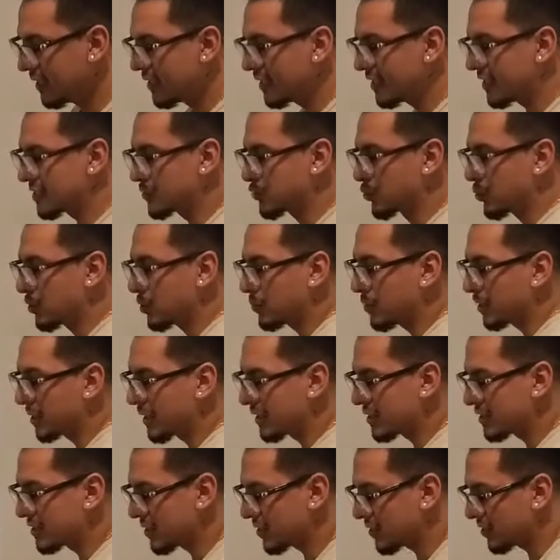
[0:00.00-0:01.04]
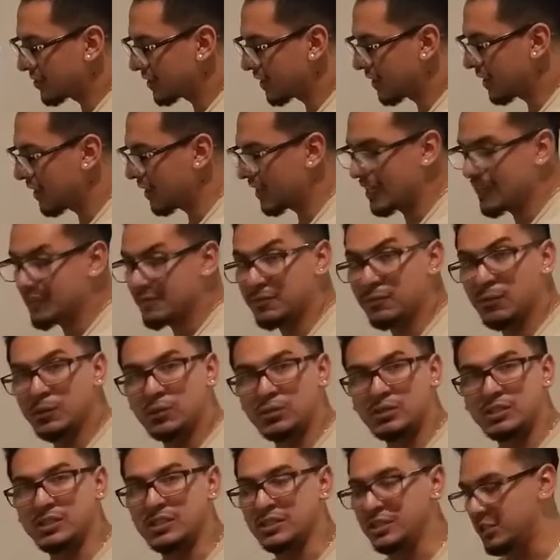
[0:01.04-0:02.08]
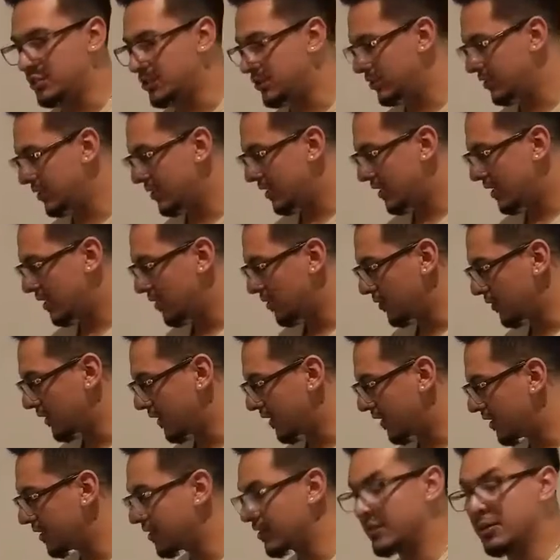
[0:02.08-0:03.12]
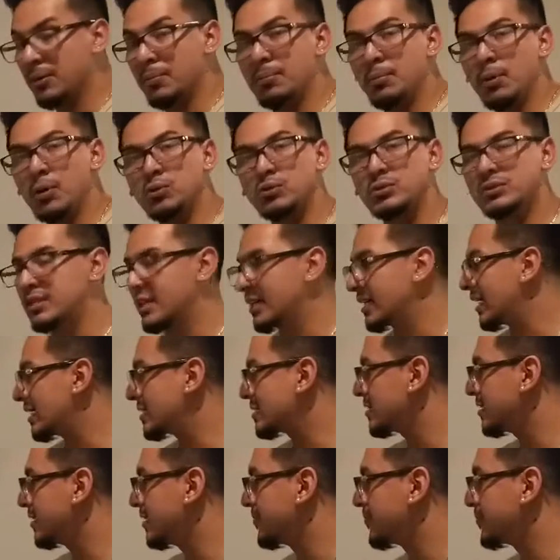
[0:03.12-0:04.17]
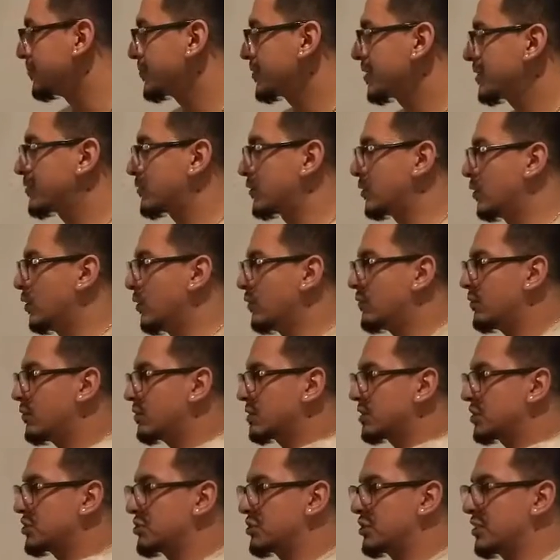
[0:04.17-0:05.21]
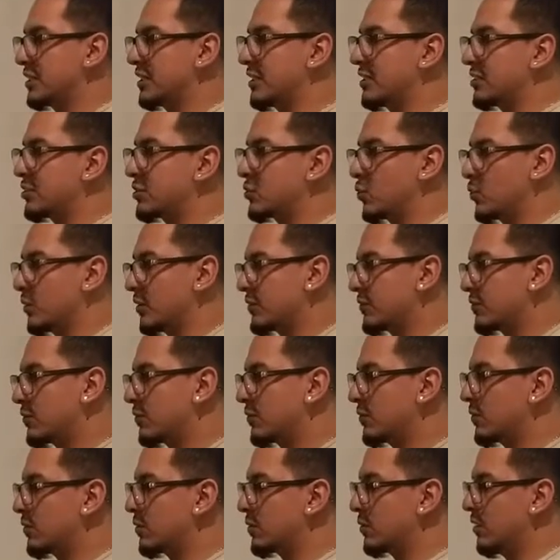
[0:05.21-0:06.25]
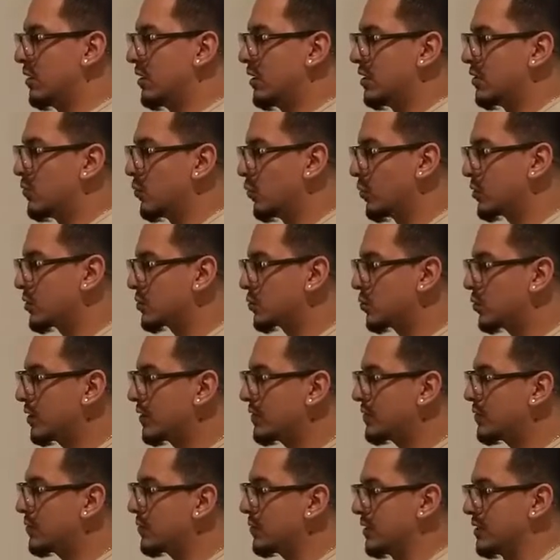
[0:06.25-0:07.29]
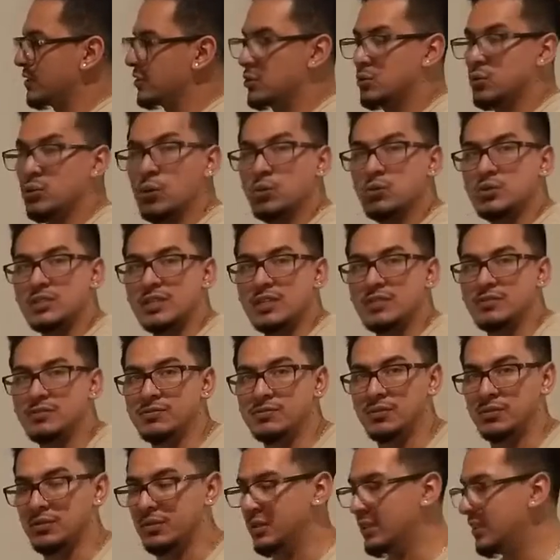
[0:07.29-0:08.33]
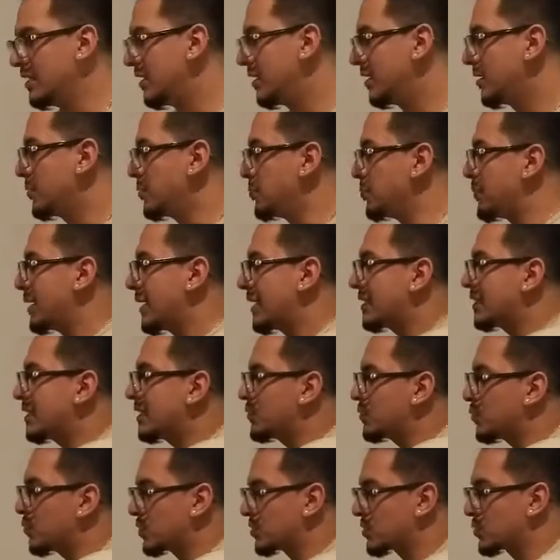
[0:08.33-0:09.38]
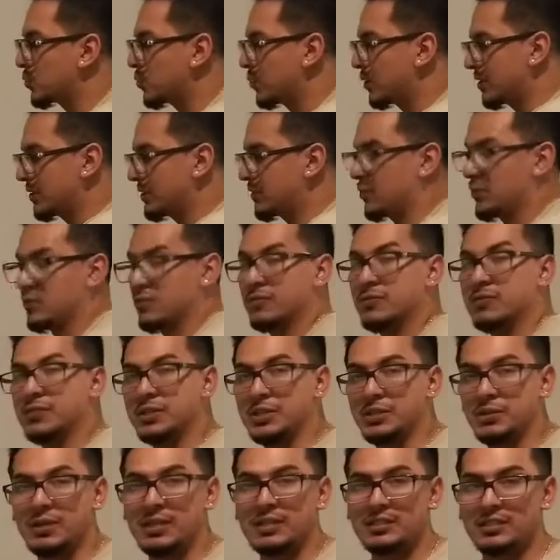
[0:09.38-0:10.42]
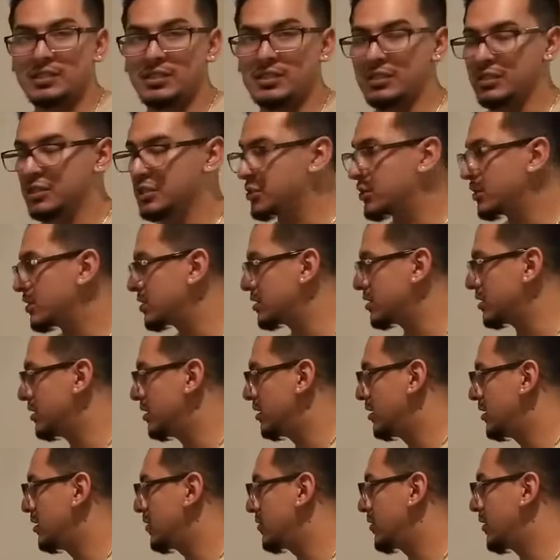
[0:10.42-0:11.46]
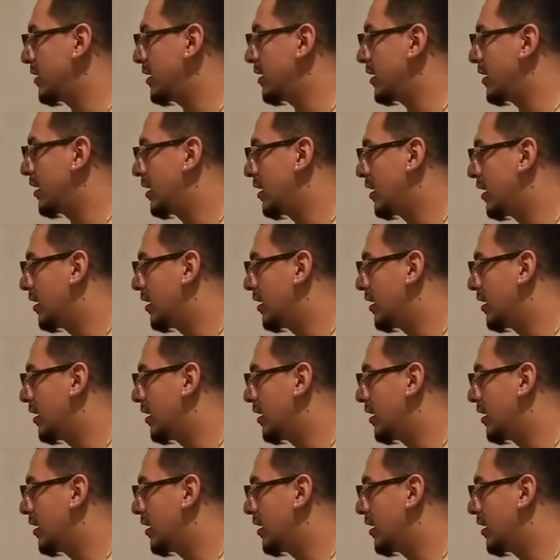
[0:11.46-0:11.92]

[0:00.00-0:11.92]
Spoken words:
is going to be considered high voltage, okay? The most, like I said, for low voltage, you're going to hear 24 volt, 120 volt, and 207 volt. Mainly 120 volt for you as an electrician, right?